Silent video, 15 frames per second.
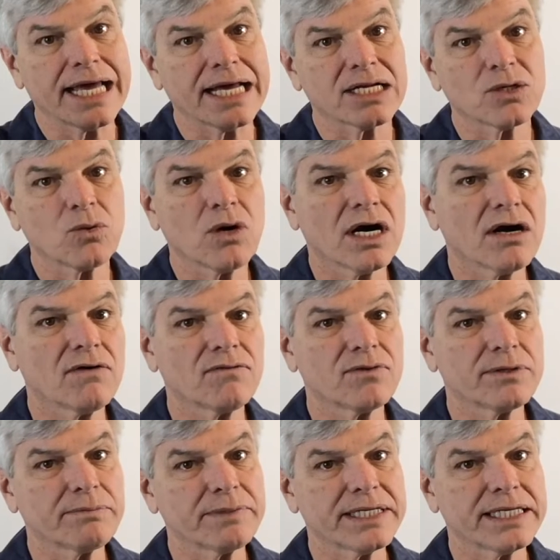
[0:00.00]
that 12
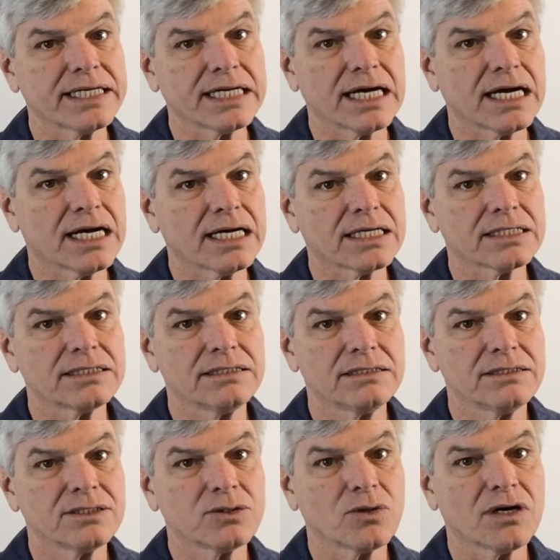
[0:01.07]
would be
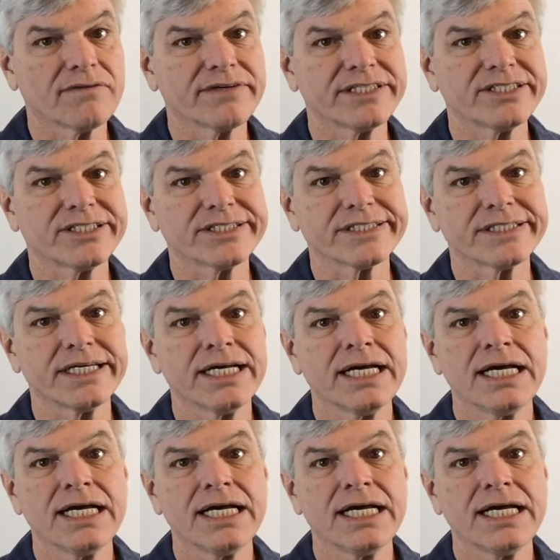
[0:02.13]
12 inches.